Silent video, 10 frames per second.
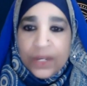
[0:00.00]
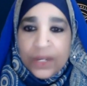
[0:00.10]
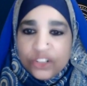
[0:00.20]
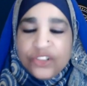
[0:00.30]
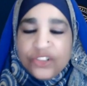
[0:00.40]

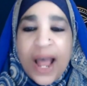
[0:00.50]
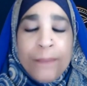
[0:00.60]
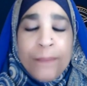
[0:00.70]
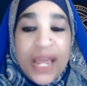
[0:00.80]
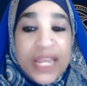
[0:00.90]

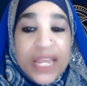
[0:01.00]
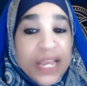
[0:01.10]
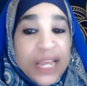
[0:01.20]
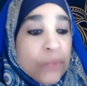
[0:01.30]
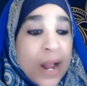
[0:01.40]
Stop
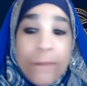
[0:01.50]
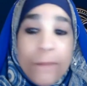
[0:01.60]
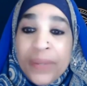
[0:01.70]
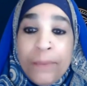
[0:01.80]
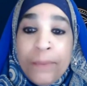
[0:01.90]
hanging
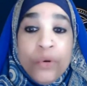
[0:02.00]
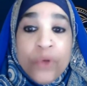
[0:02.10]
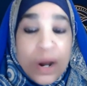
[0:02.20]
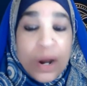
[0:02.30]
around people who are